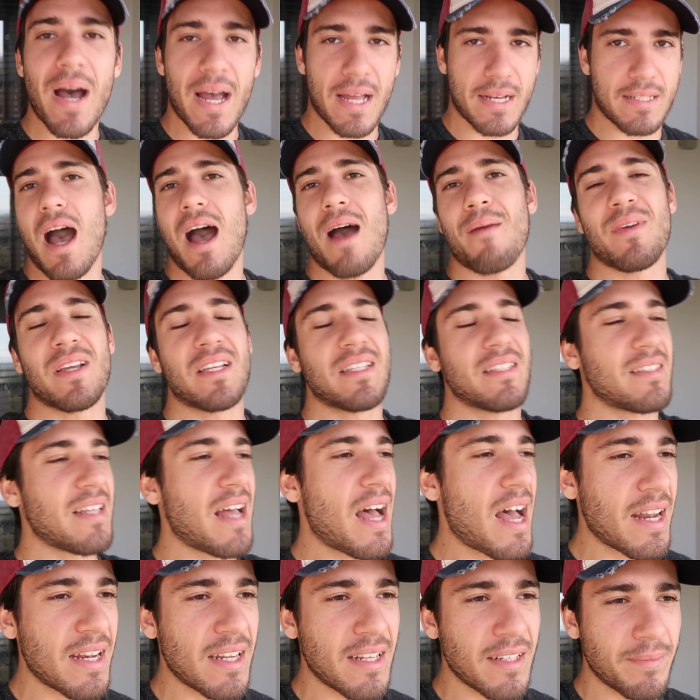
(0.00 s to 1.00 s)
but I'm
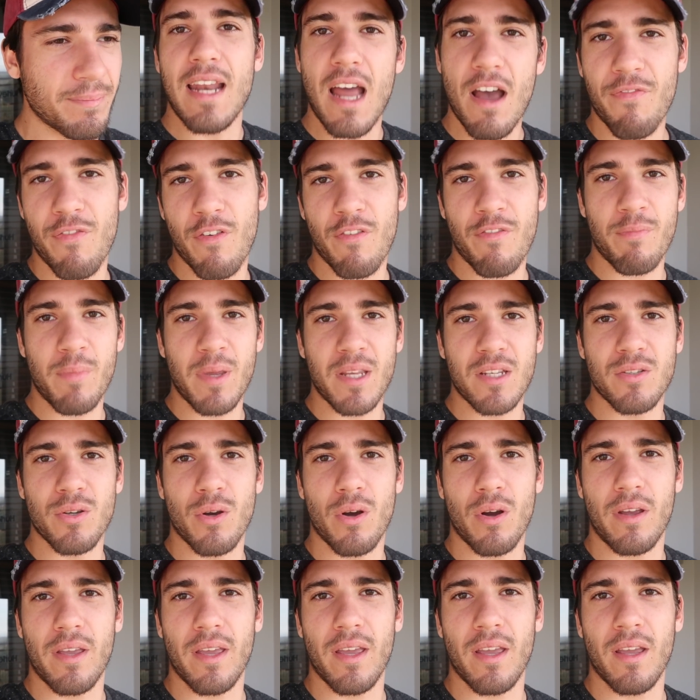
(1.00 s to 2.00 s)
excited. Enough of me
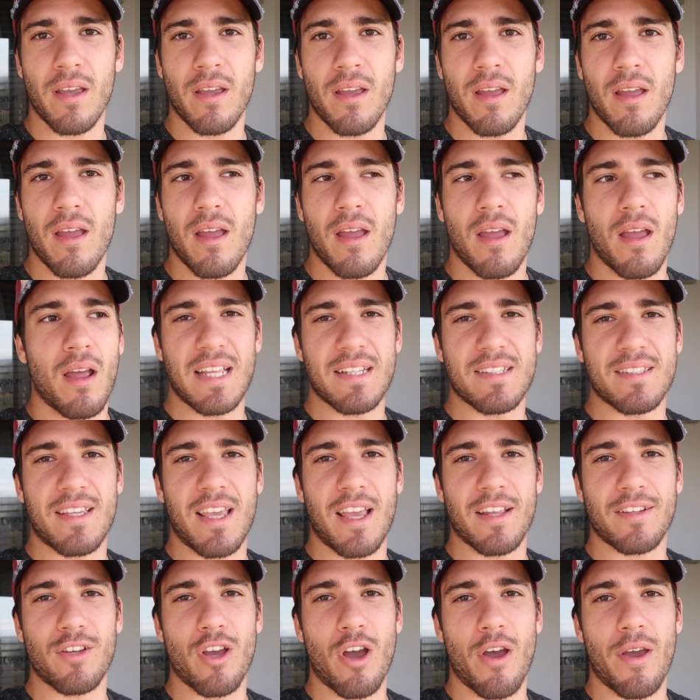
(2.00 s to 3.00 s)
talking, let's
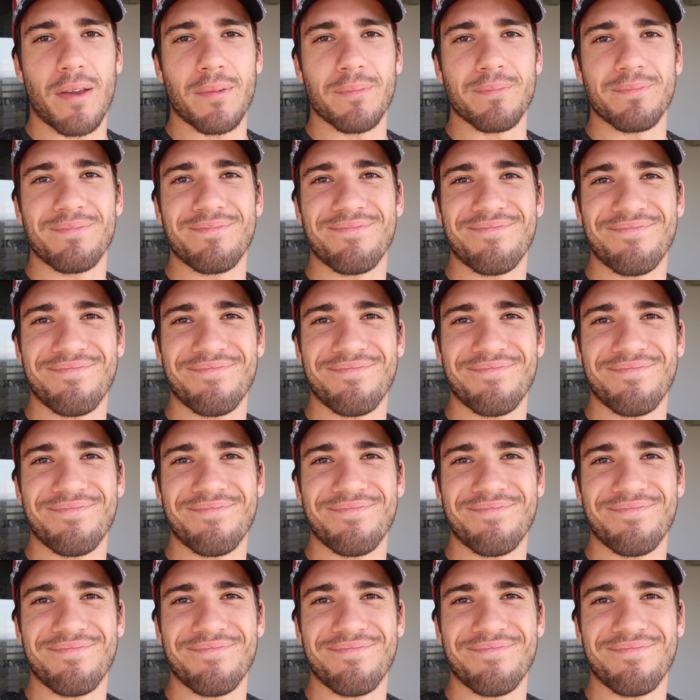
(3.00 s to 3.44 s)
get going.